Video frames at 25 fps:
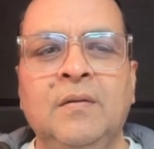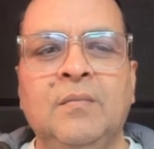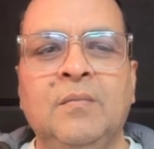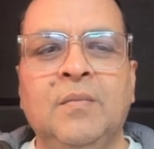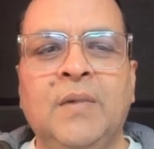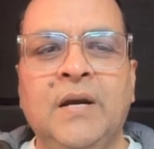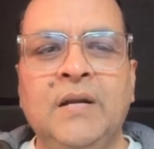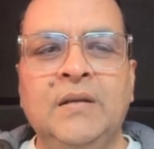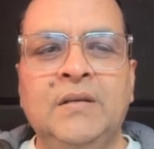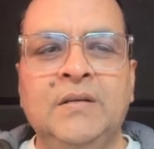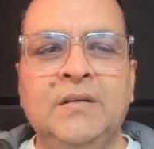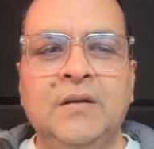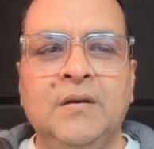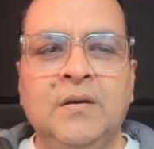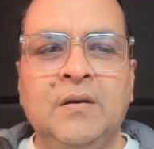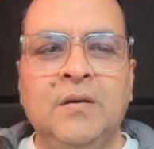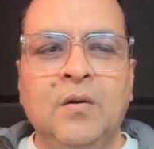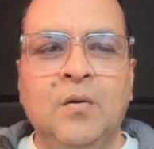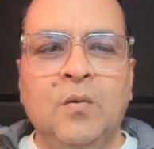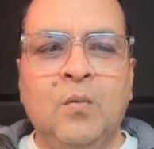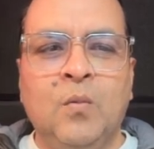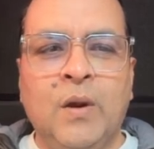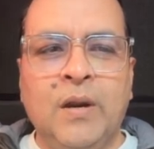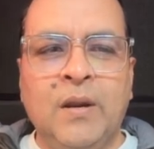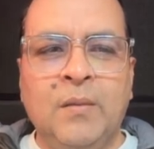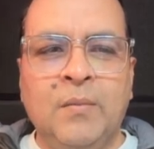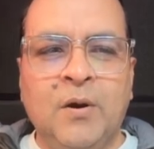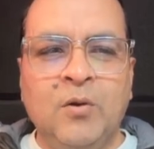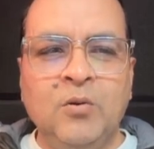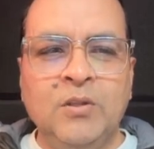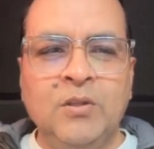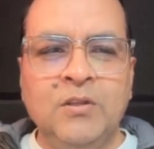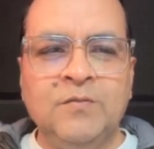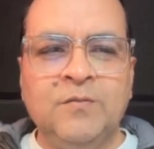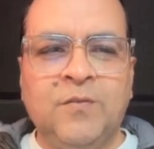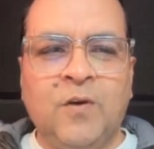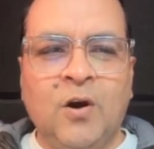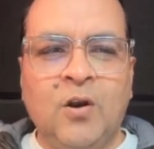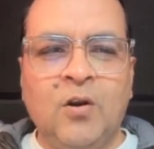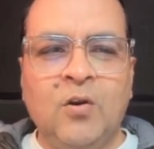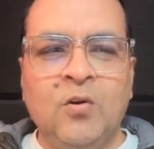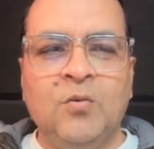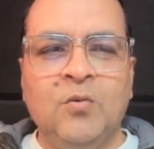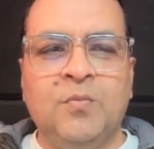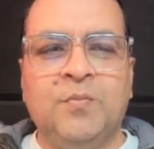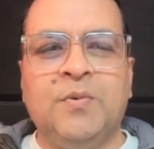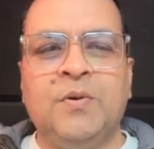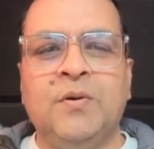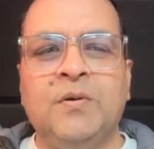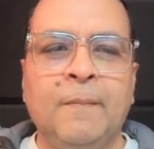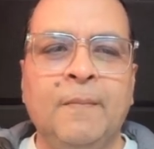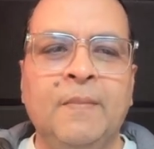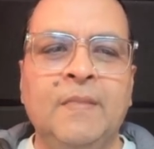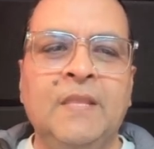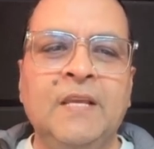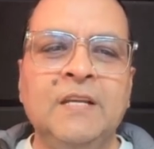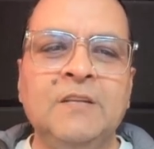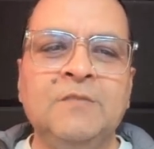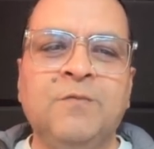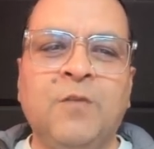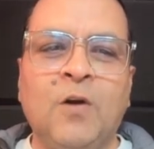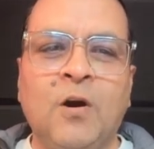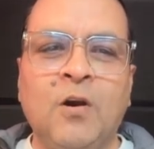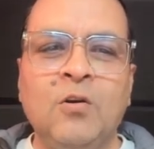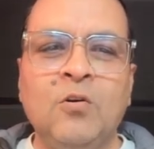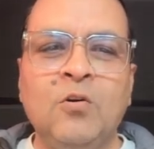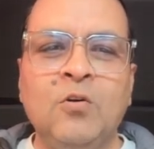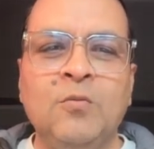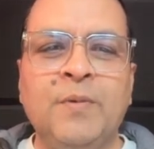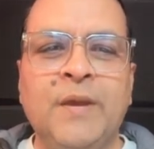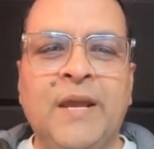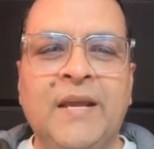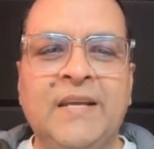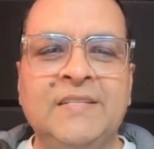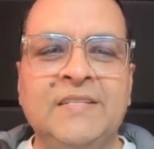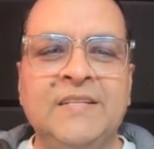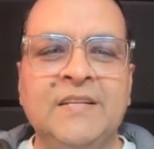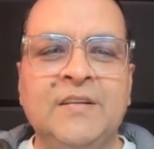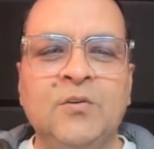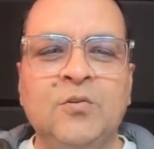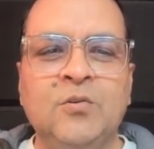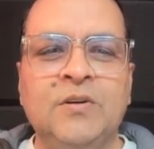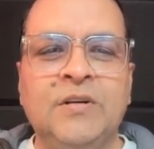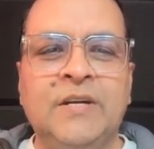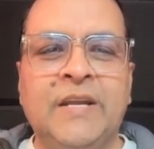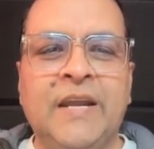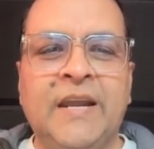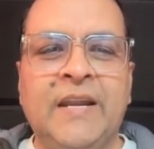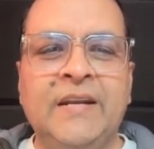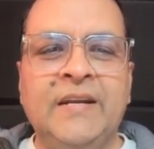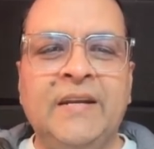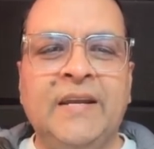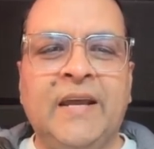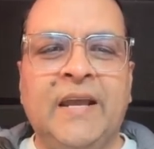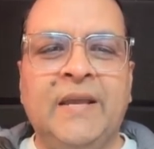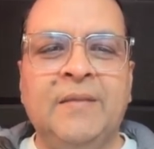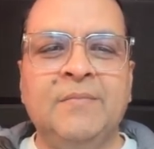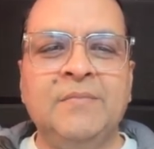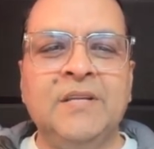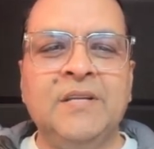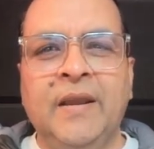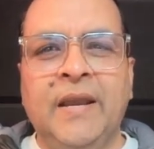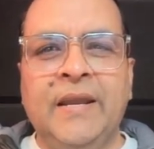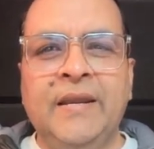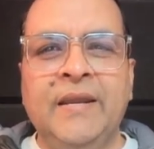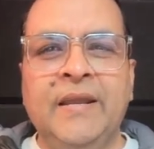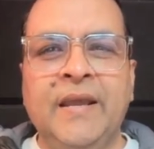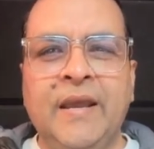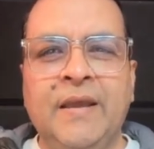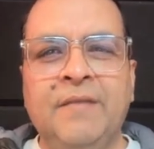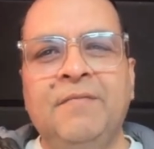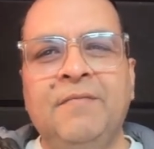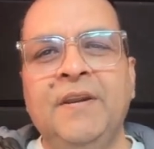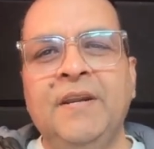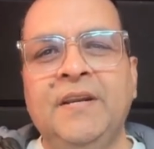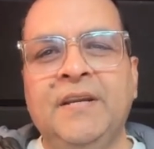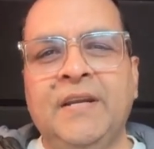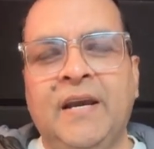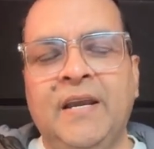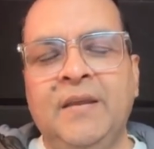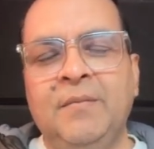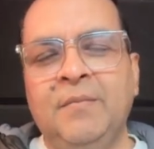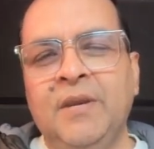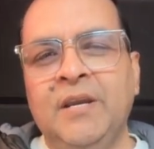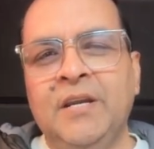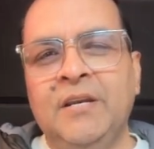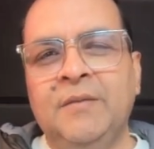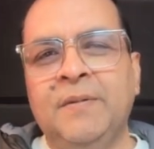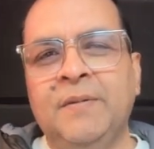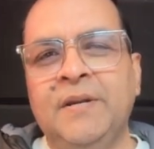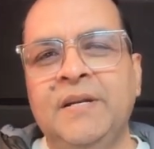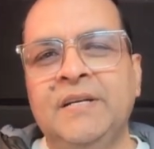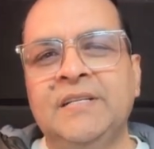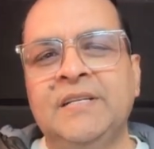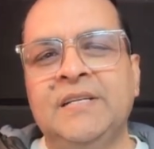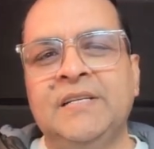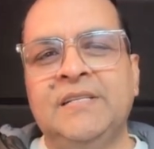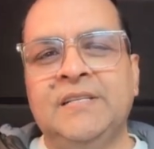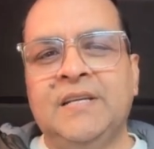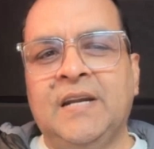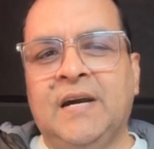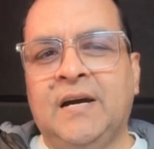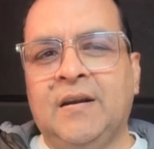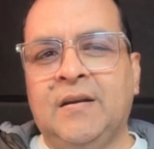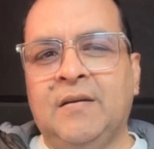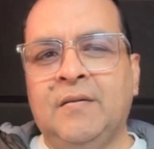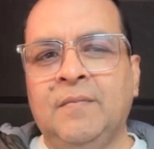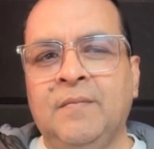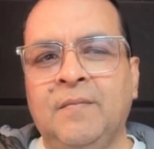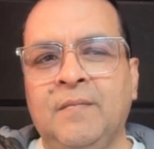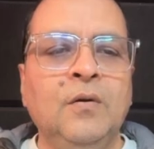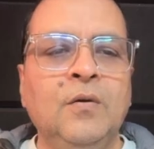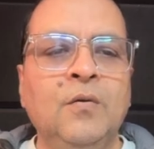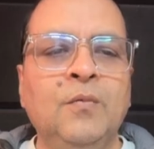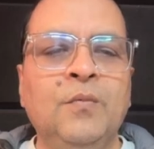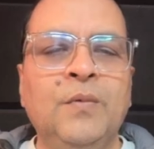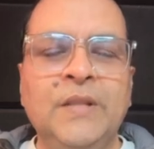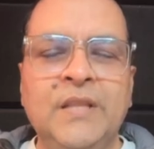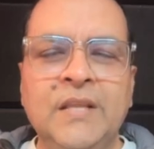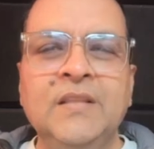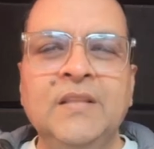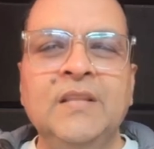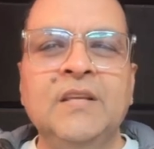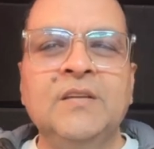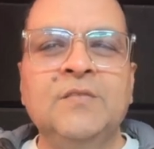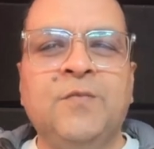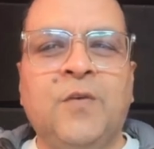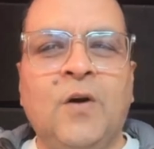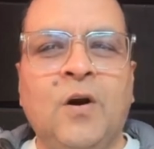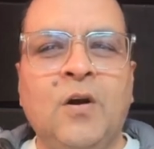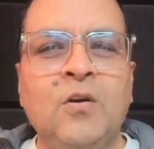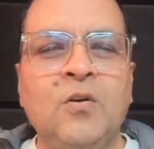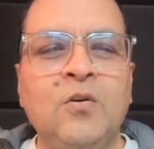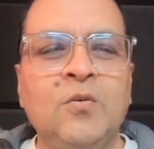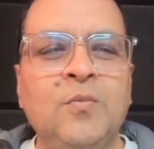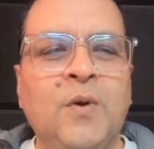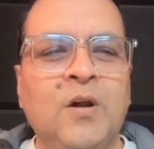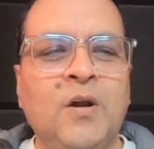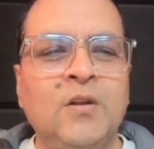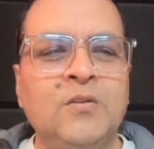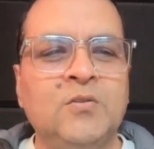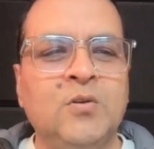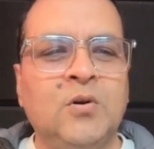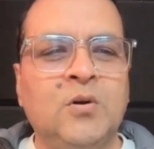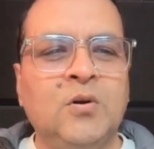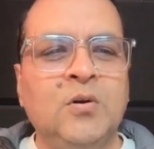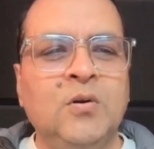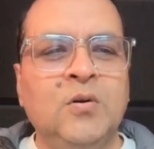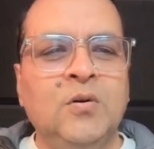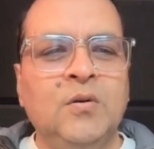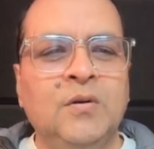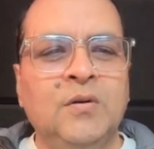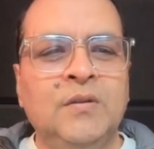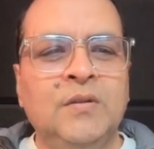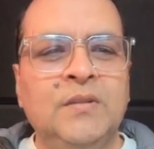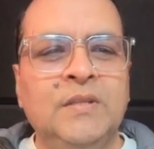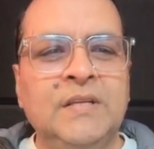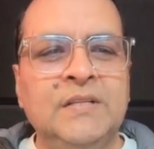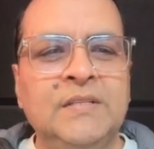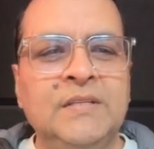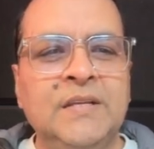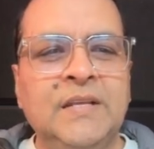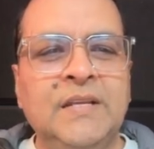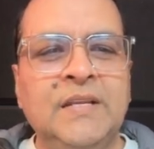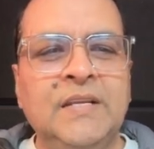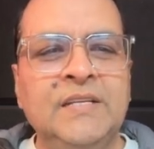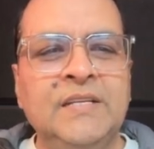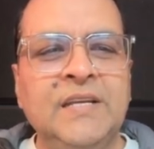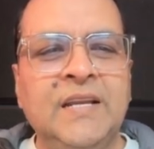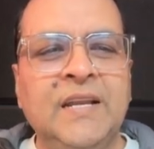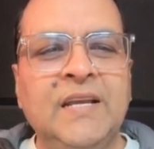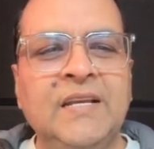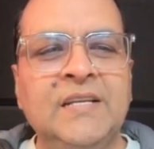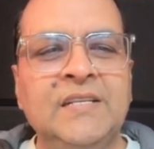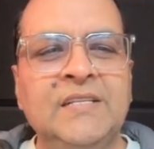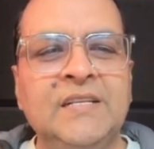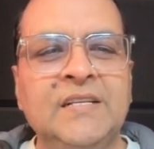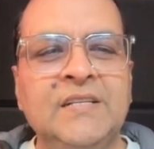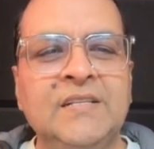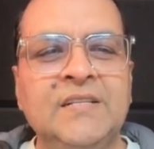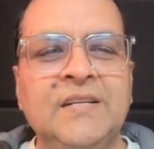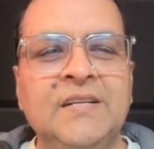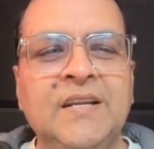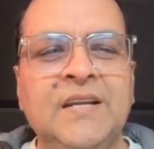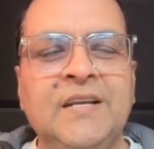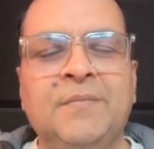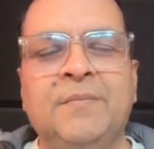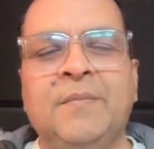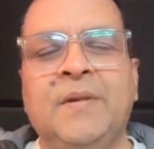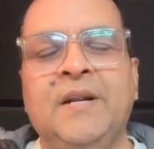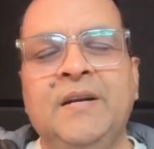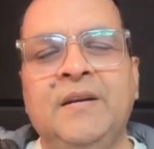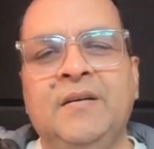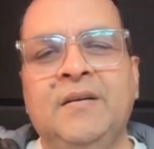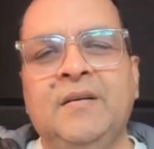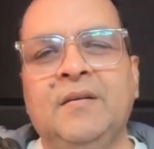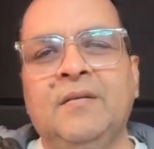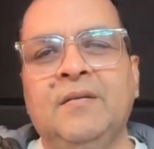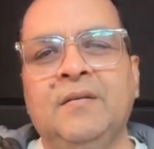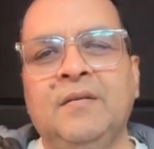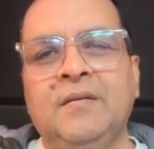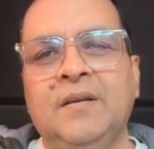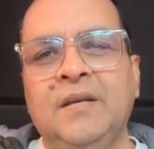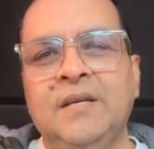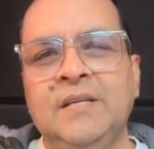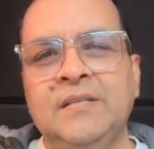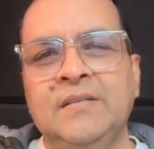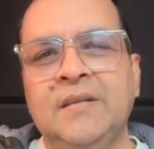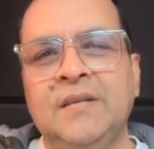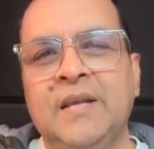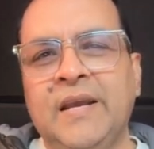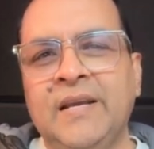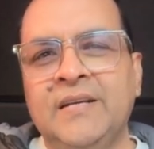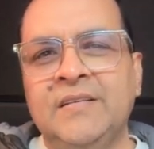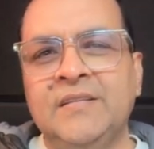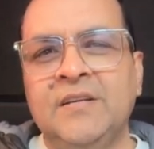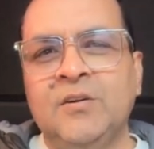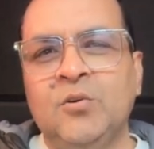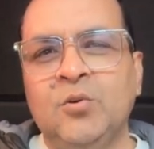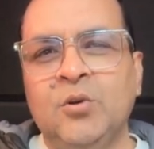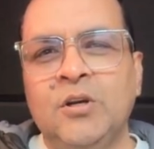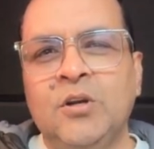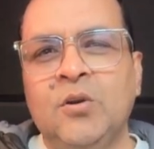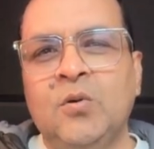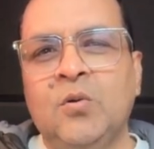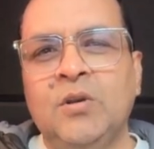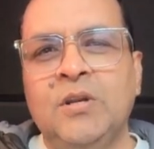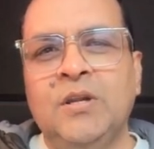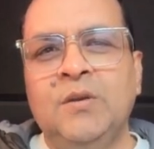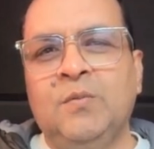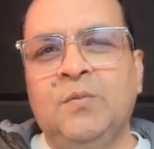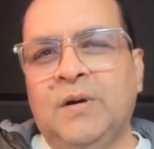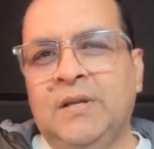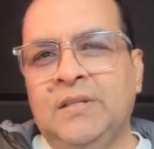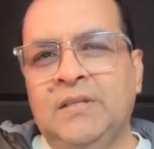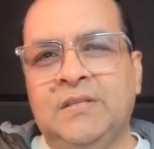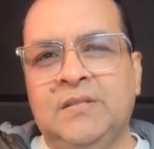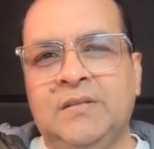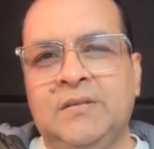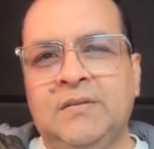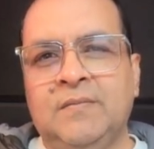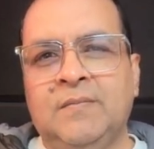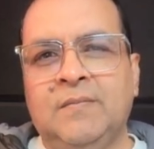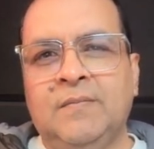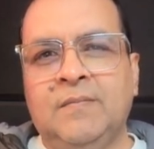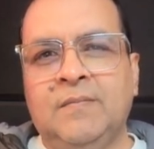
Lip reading: But what about this for loop? This for loop executes 10 times and every time it prints a star. Within this for loop also, this initialization statement is executed only once.